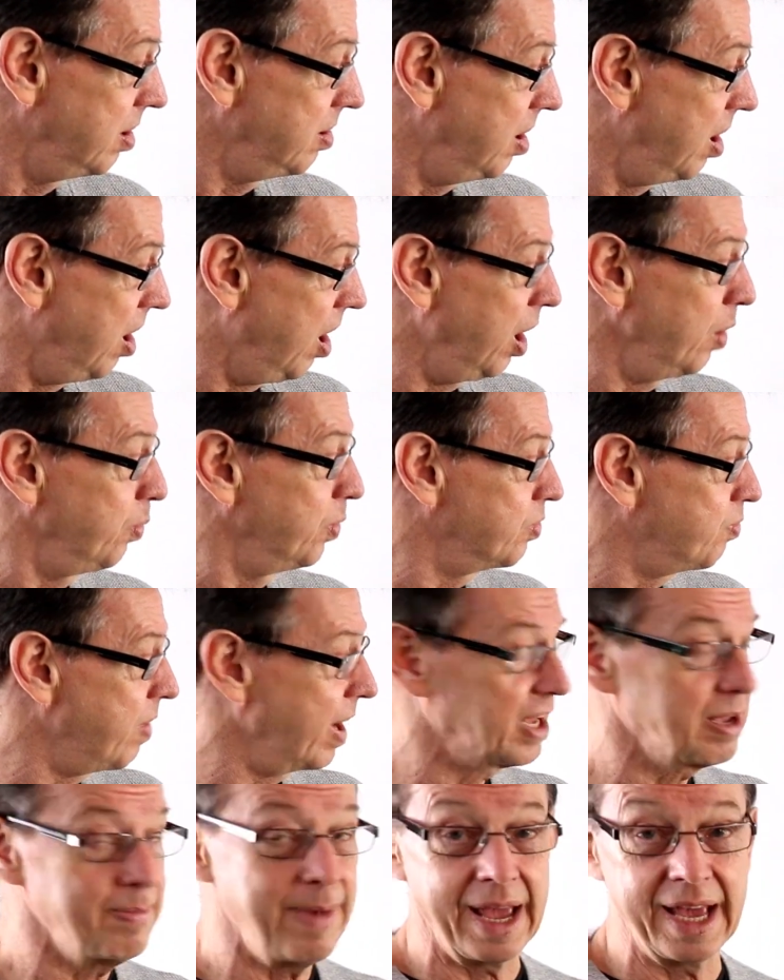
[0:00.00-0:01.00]
I would
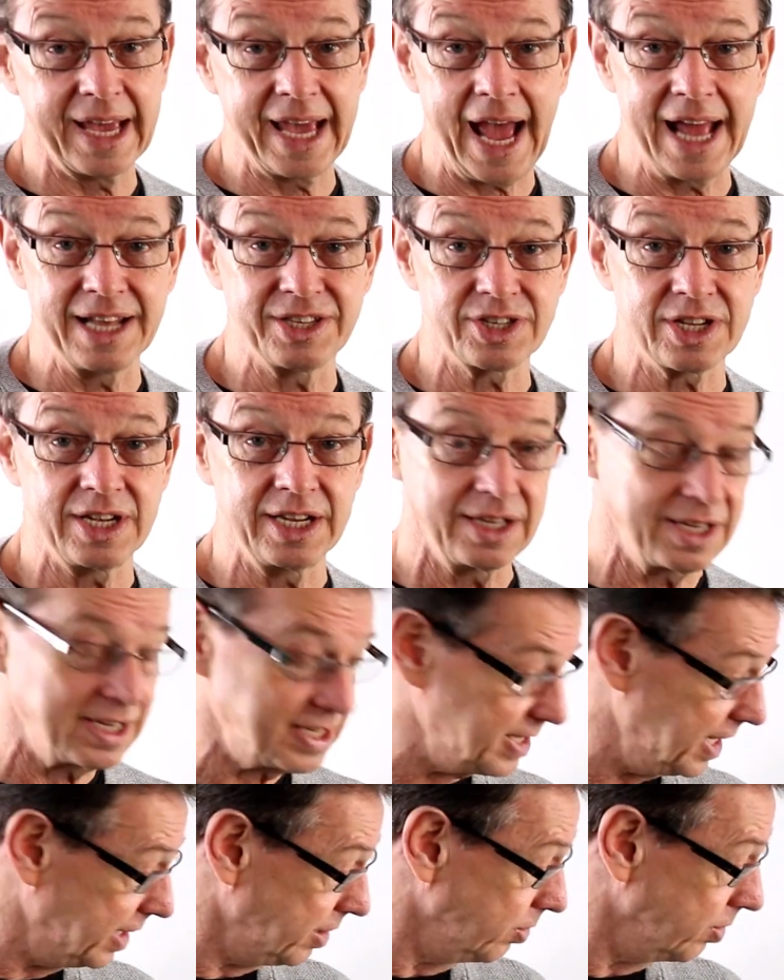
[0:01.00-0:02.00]
recommend cancelling the
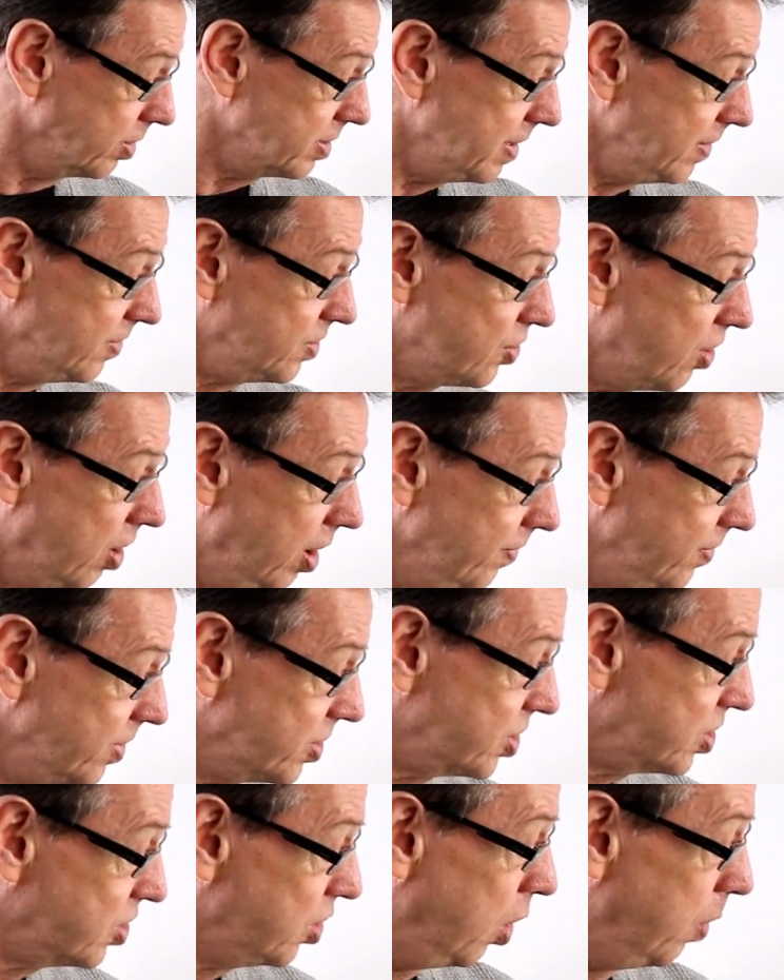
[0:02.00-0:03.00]
signal because this driver
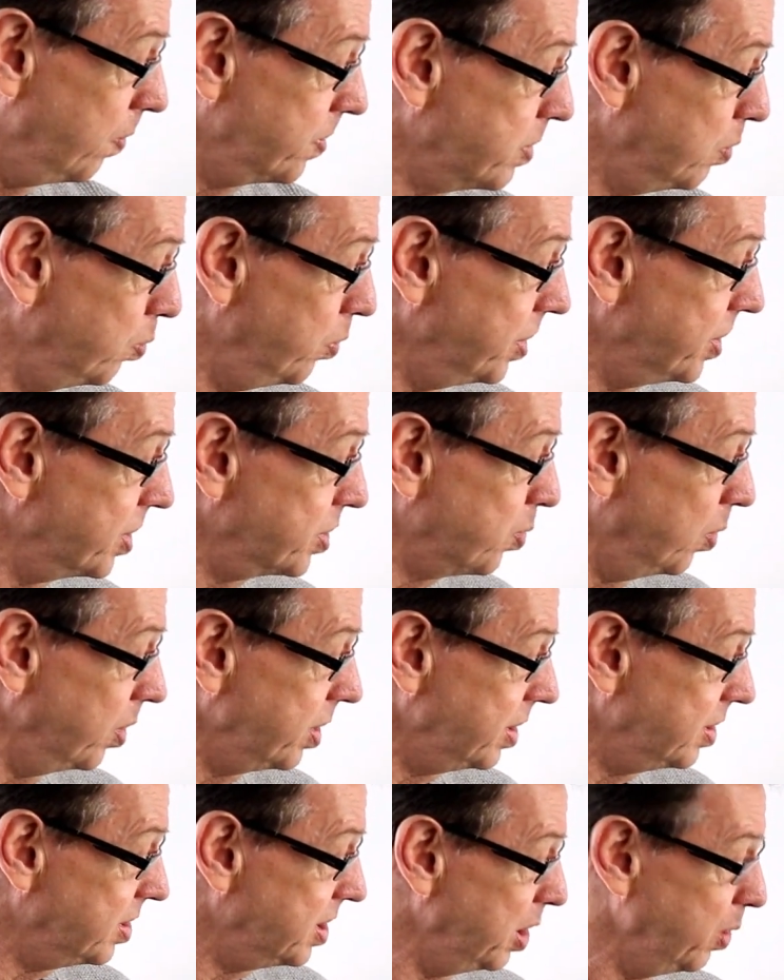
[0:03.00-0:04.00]
stops and wonders what
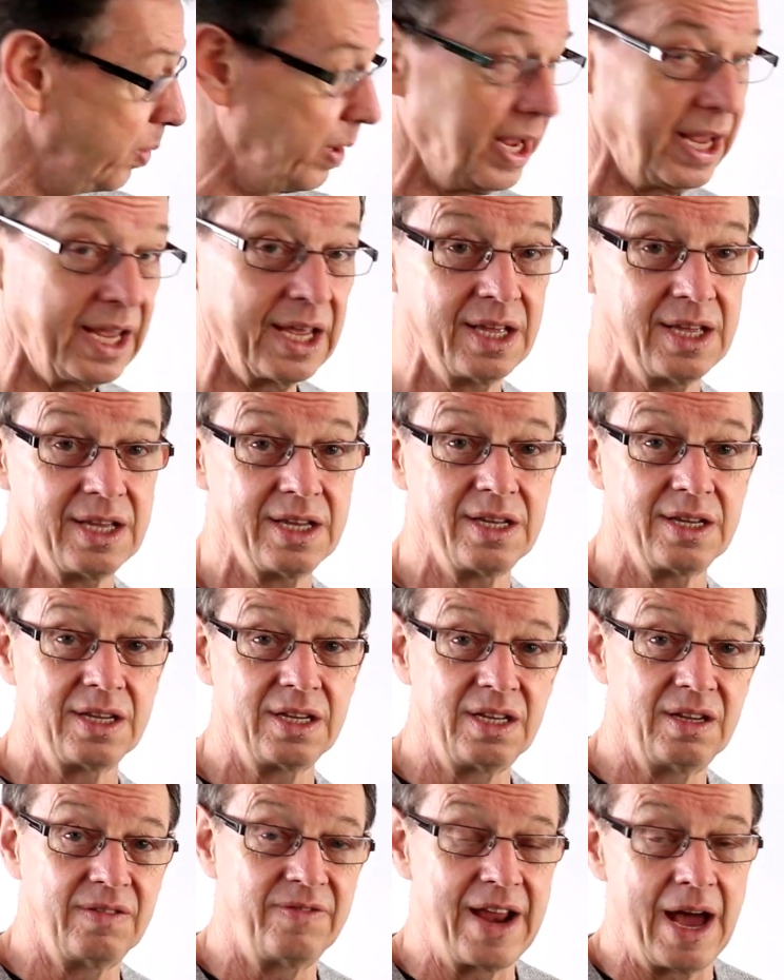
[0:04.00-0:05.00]
you're doing.
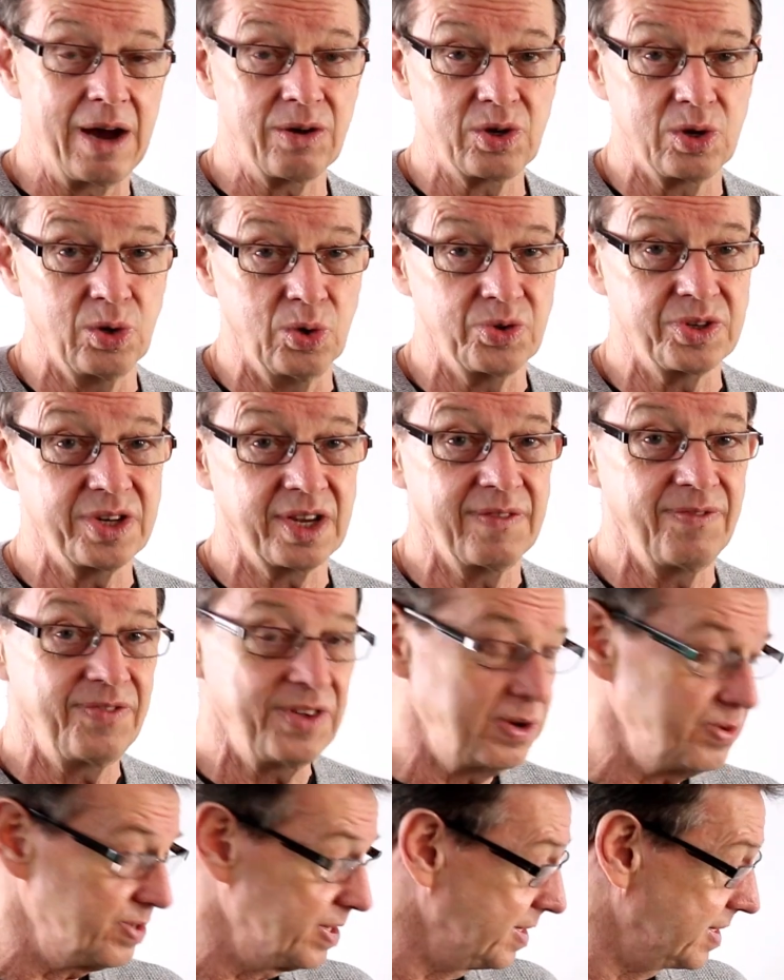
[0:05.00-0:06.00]
You've now caused a
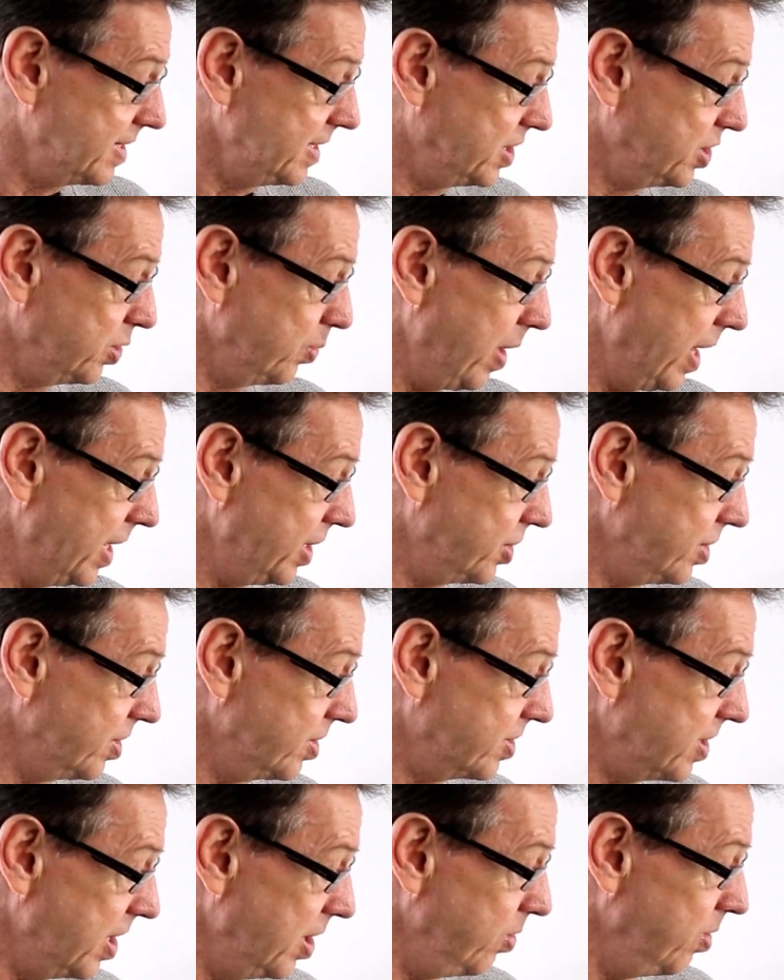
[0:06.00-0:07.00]
confusing situation.
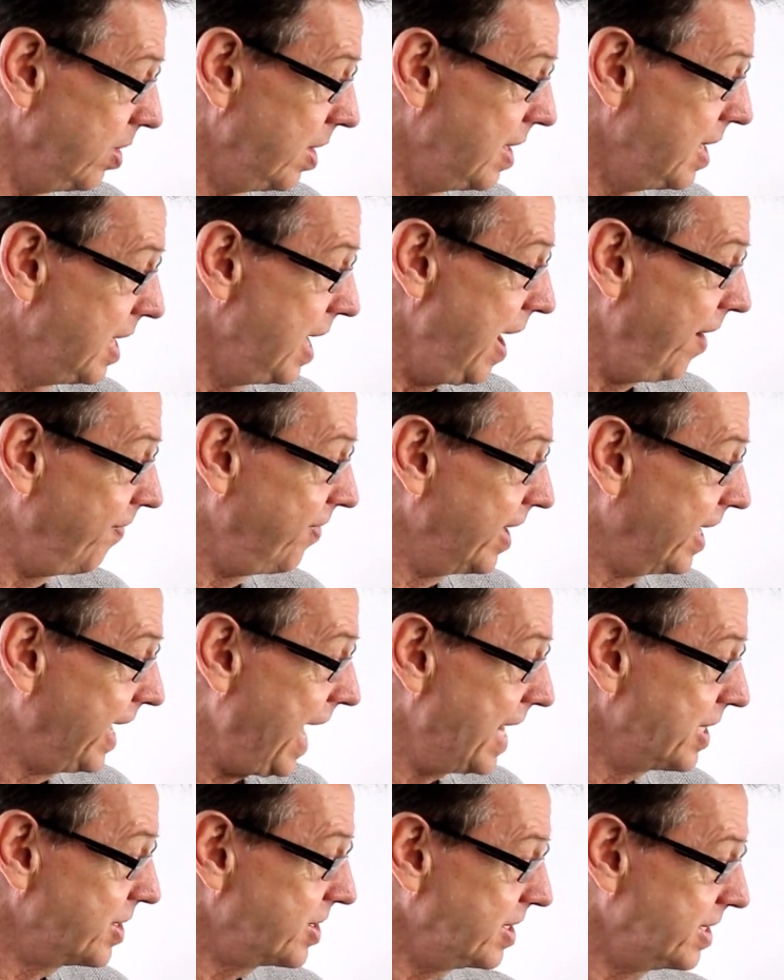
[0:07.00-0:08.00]
So if you
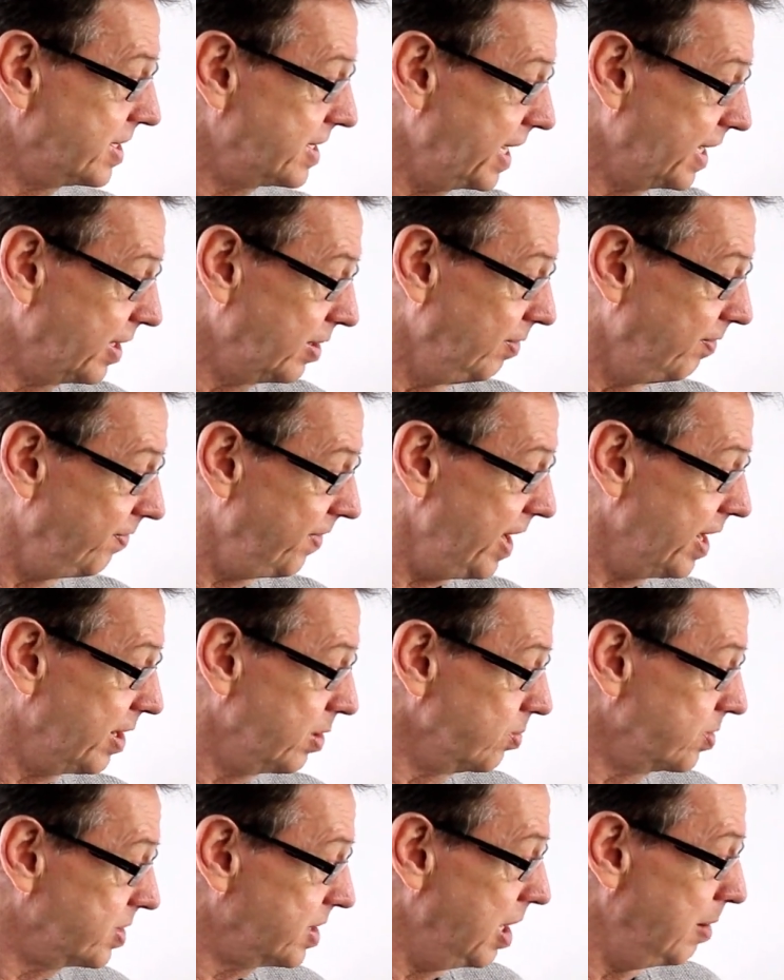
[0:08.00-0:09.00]
cancel your signal,
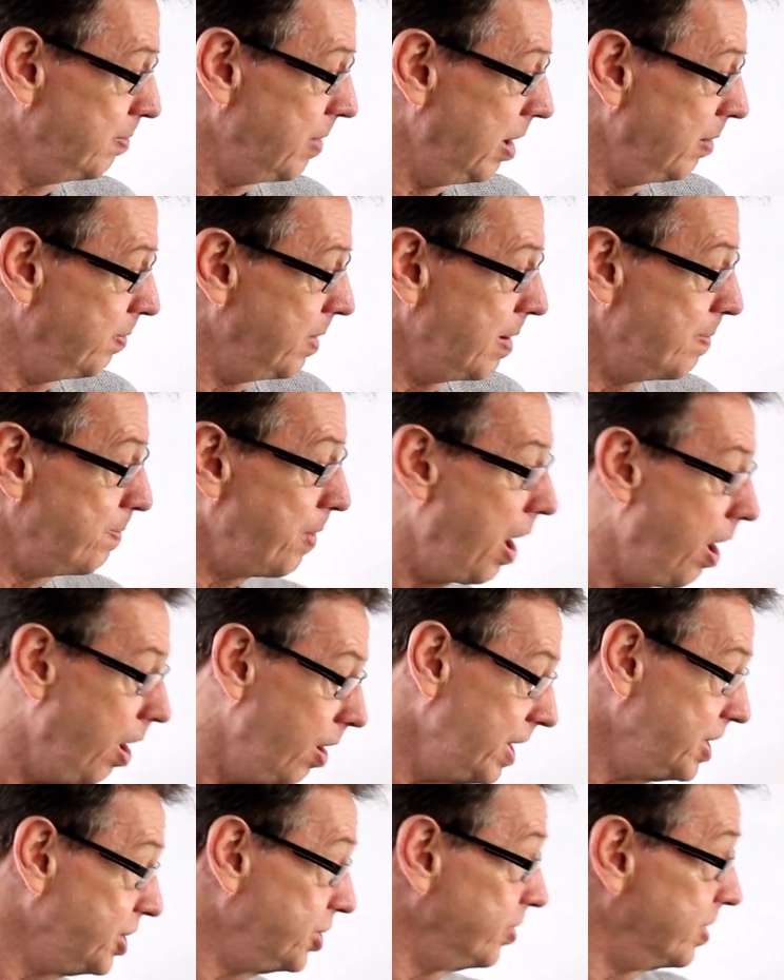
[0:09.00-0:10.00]
vehicles come up
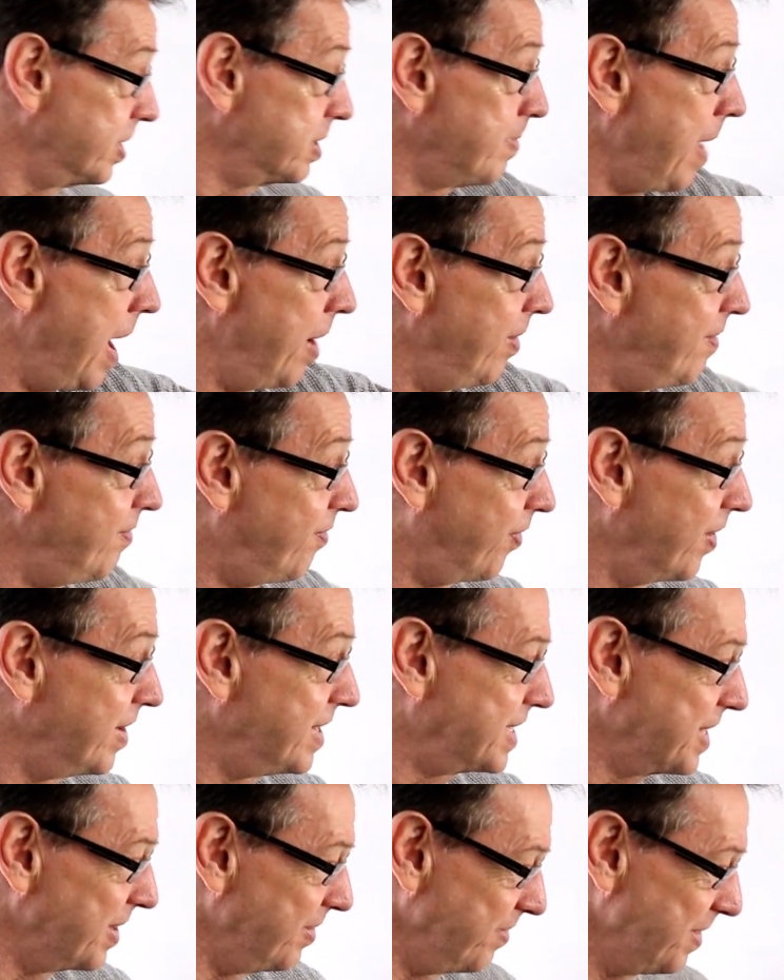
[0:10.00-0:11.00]
behind you. It doesn't matter in
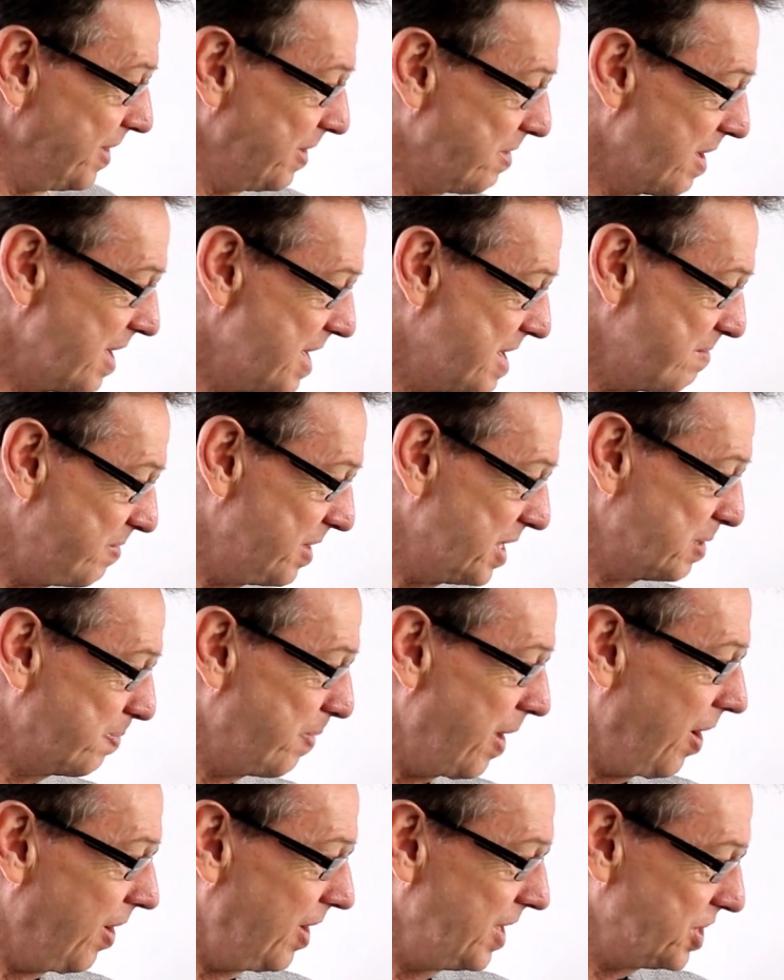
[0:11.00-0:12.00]
front of you, but it's
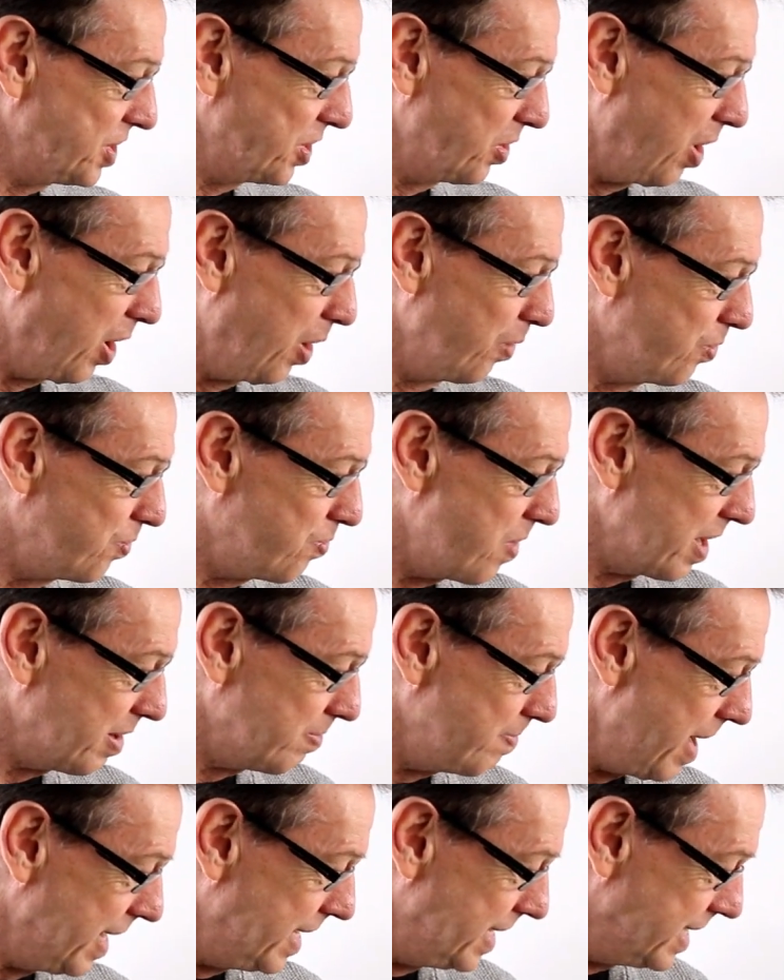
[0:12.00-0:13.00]
behind you. I would
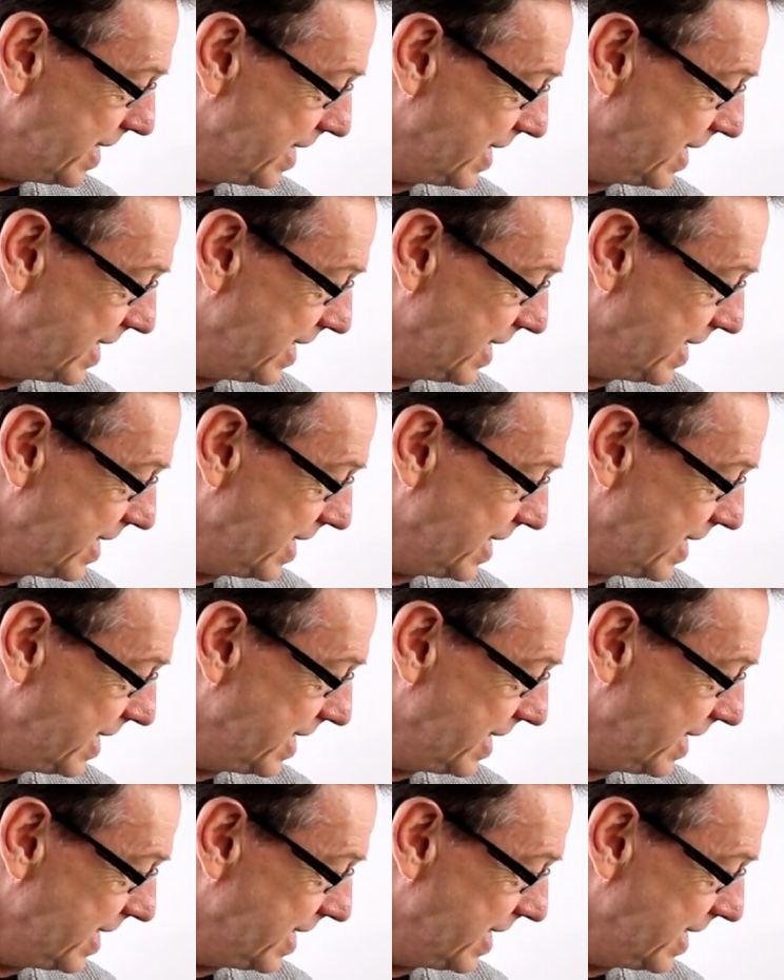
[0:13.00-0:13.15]
recommend